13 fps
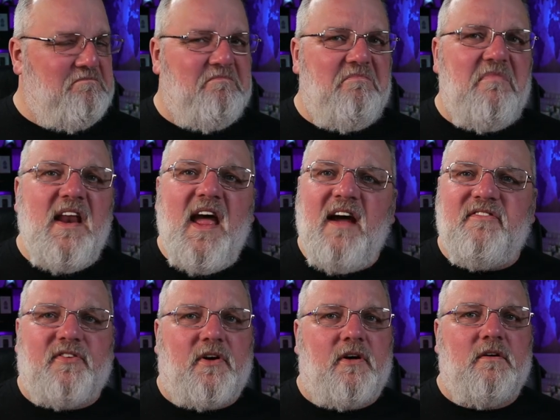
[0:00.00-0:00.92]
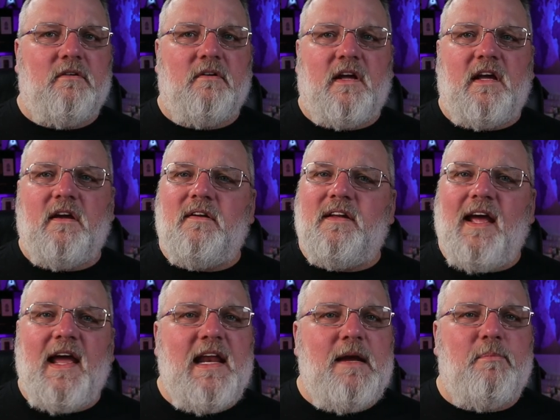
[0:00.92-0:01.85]
never killed
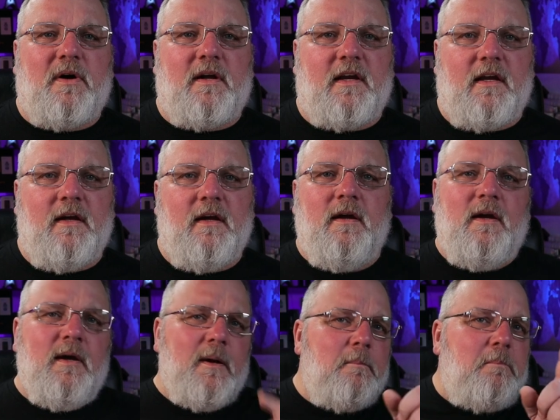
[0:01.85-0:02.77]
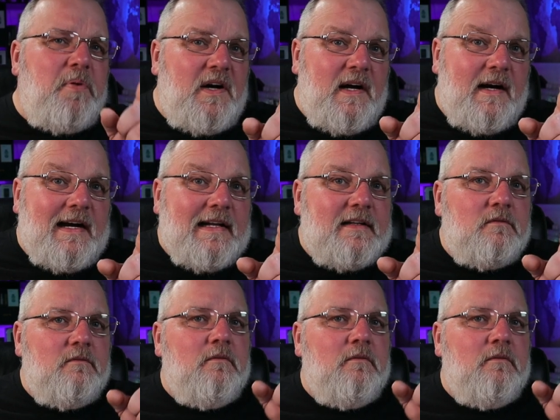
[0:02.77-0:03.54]
anybody, but